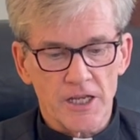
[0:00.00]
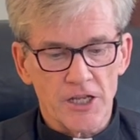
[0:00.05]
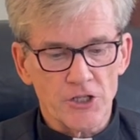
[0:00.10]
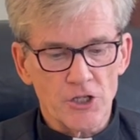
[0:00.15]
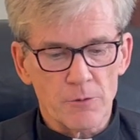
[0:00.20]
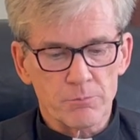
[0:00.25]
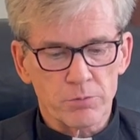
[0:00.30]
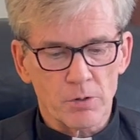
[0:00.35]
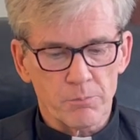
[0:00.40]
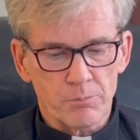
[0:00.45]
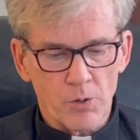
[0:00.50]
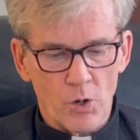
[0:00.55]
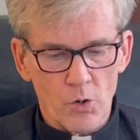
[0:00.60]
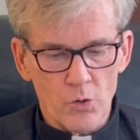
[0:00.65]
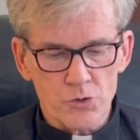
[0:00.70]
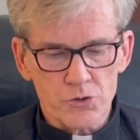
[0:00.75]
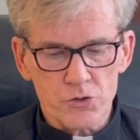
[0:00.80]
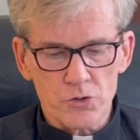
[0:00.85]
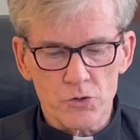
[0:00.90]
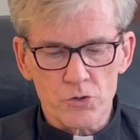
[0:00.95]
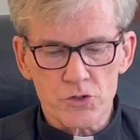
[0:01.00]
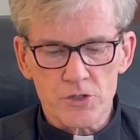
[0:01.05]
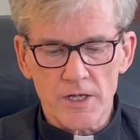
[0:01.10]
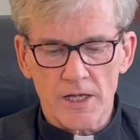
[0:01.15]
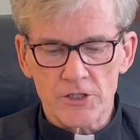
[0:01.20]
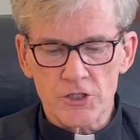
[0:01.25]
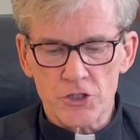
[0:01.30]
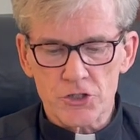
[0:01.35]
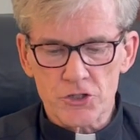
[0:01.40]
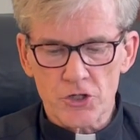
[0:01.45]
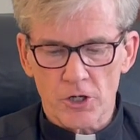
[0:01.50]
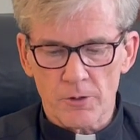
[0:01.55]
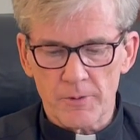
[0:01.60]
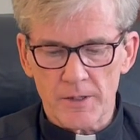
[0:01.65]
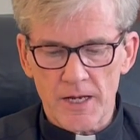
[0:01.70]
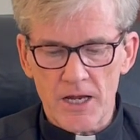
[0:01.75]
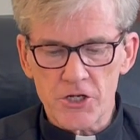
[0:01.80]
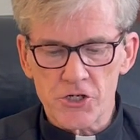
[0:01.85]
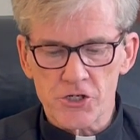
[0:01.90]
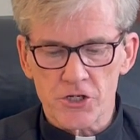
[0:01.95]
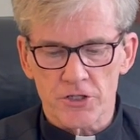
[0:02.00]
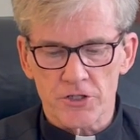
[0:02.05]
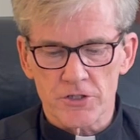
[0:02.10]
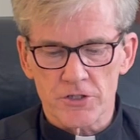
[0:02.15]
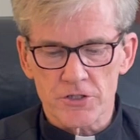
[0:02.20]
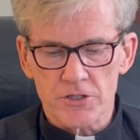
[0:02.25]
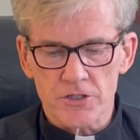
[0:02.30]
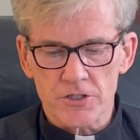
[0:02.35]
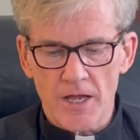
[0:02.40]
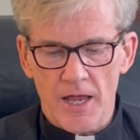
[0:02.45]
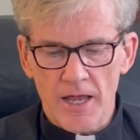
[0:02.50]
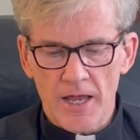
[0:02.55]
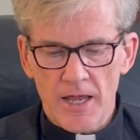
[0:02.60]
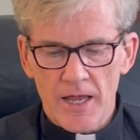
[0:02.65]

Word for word: in the proposals and determinations